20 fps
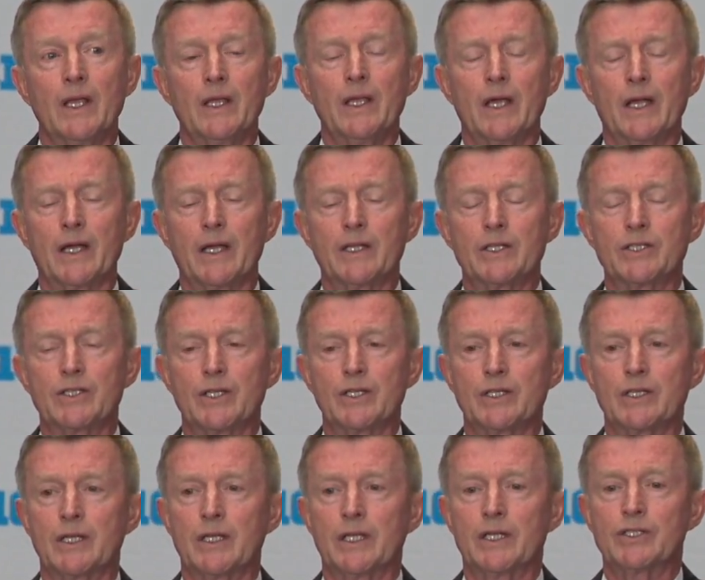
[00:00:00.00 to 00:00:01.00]
Yeah, it's,
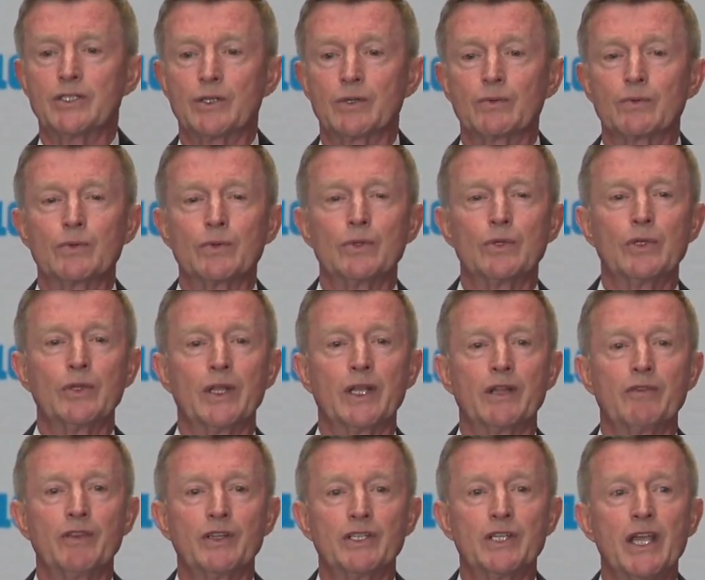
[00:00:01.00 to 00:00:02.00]
it, it's a rule
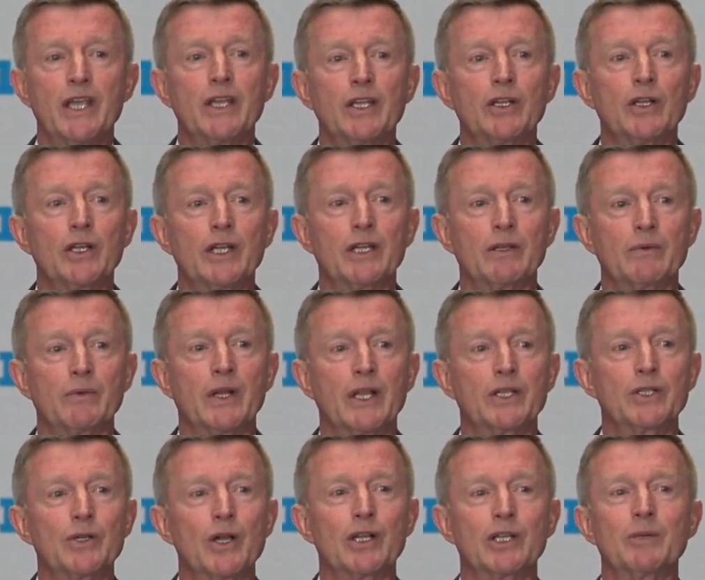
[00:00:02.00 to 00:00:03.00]
that if you take a look at when I
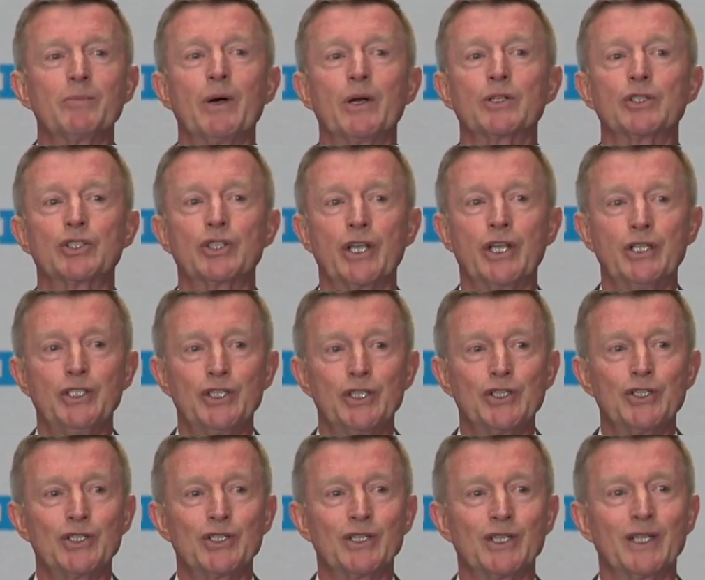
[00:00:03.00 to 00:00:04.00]
talked about
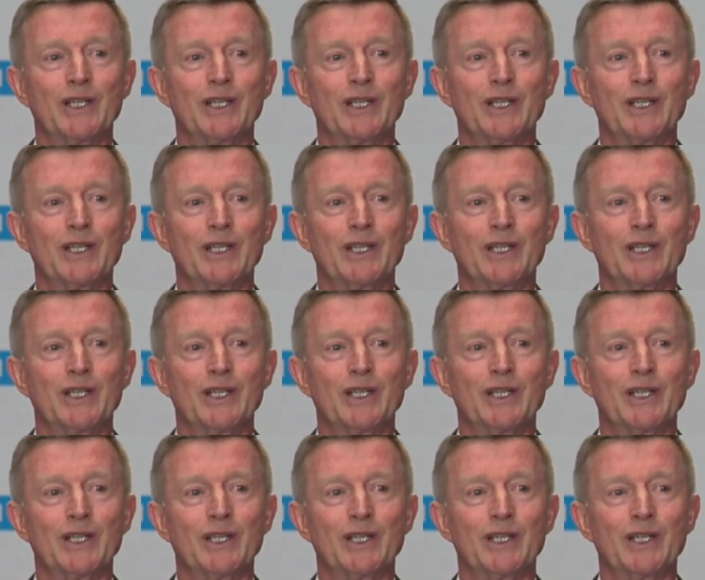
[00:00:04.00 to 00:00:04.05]
changes,